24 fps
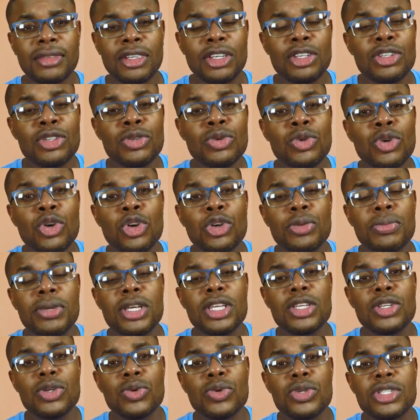you could be
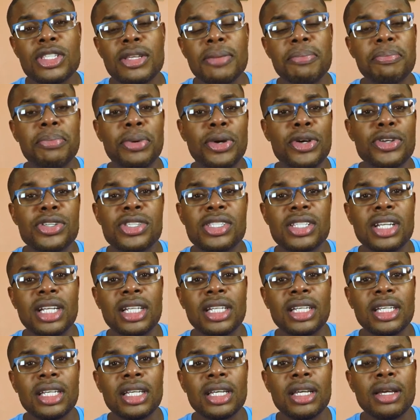using
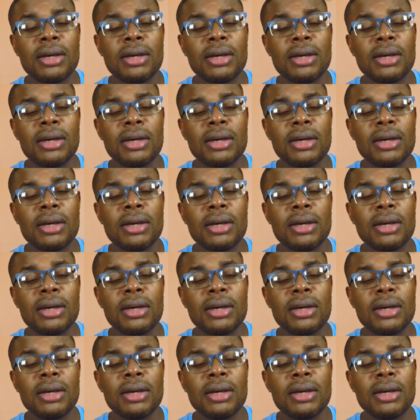personally,